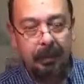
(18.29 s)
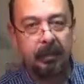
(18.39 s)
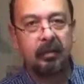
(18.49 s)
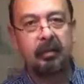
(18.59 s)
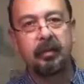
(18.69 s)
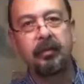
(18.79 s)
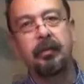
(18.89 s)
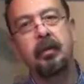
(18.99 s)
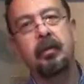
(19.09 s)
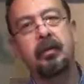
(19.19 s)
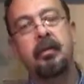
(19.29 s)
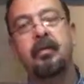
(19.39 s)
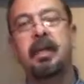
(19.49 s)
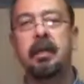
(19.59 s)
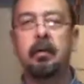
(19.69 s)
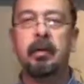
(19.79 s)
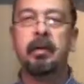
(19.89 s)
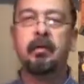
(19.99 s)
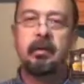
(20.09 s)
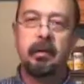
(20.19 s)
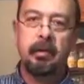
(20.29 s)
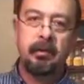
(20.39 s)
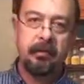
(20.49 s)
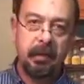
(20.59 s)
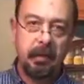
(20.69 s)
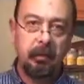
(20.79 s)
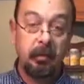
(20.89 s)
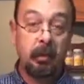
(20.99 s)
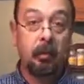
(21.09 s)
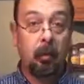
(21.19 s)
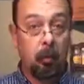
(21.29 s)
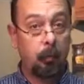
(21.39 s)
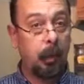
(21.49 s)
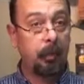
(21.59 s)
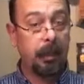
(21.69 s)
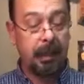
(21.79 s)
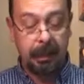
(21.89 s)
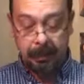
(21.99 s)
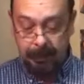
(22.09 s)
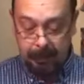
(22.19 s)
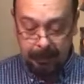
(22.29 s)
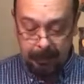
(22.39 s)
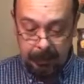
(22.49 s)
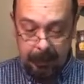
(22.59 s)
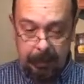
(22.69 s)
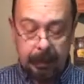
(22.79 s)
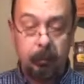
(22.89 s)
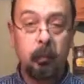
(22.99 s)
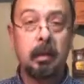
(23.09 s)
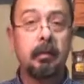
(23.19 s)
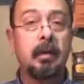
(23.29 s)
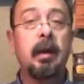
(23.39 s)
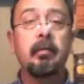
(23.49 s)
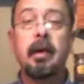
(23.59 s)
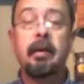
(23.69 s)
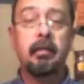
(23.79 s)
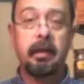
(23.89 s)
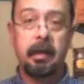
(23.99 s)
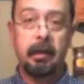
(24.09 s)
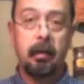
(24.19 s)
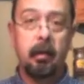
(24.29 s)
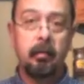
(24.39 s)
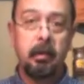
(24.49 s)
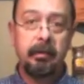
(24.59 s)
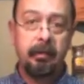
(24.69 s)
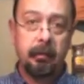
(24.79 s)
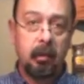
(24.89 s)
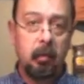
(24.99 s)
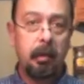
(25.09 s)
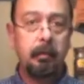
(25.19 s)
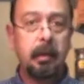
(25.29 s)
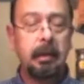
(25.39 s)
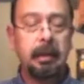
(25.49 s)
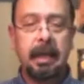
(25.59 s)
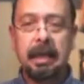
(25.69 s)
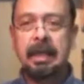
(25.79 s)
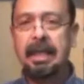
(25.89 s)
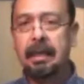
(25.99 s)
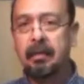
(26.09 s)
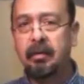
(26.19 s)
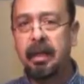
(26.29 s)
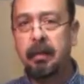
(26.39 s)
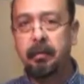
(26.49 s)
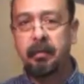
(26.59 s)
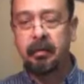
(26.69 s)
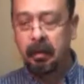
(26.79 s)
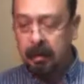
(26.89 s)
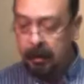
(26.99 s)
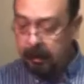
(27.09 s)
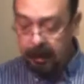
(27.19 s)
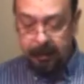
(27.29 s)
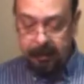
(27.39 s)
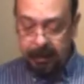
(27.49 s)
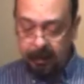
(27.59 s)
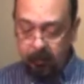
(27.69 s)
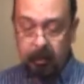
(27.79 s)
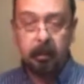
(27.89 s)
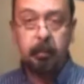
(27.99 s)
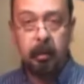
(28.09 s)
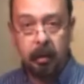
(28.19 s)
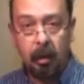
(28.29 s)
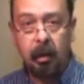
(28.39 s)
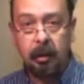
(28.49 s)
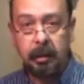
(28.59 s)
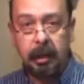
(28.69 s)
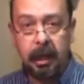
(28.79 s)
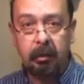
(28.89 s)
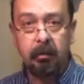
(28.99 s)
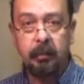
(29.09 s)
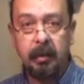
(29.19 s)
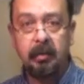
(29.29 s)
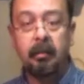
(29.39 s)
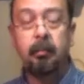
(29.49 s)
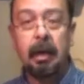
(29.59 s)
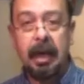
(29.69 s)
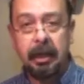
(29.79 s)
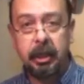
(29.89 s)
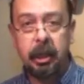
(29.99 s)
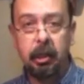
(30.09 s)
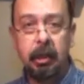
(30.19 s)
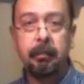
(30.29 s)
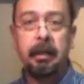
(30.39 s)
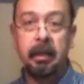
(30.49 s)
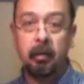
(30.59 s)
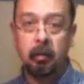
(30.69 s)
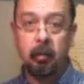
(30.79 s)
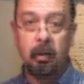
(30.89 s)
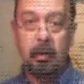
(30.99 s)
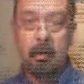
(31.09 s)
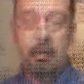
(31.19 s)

This is the first video in a series of videos on home winemaking. We're going to cover everything, all the way from equipment, techniques, tips, and today we're going to put on an Niagara Mist Black Cherry Pinot Noir.